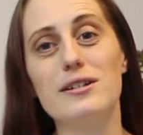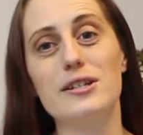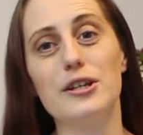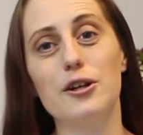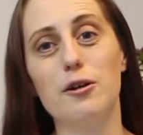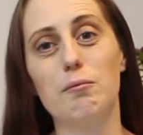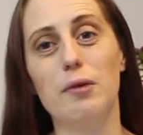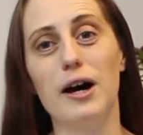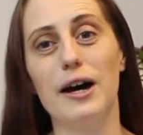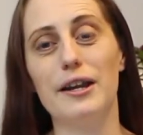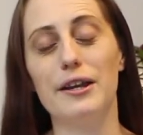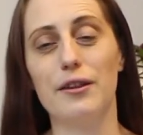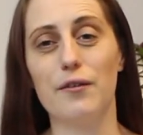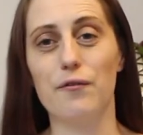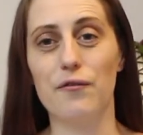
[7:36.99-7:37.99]
to your
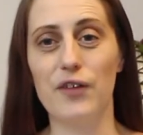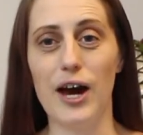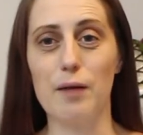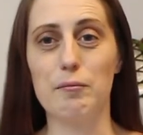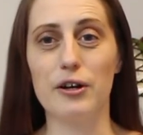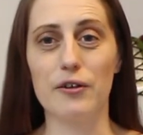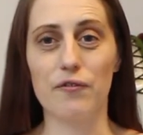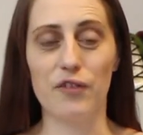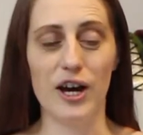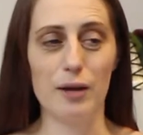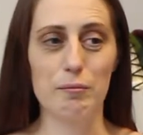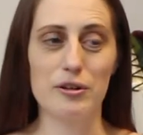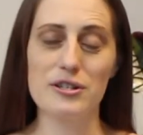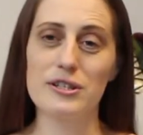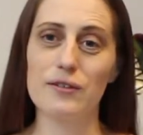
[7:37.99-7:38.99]
body and the fabric
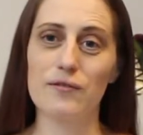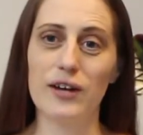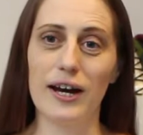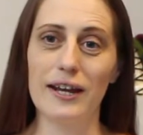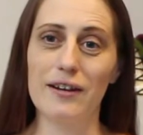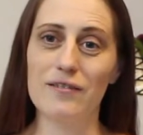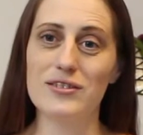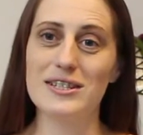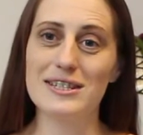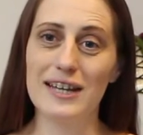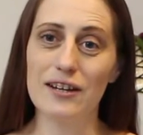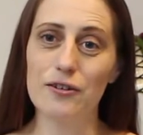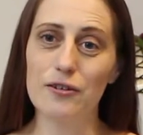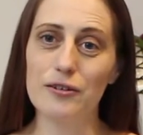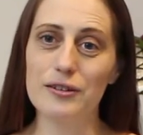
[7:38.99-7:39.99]
fibers have kind of
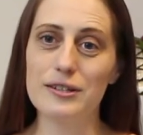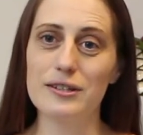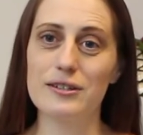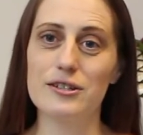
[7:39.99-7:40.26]
settled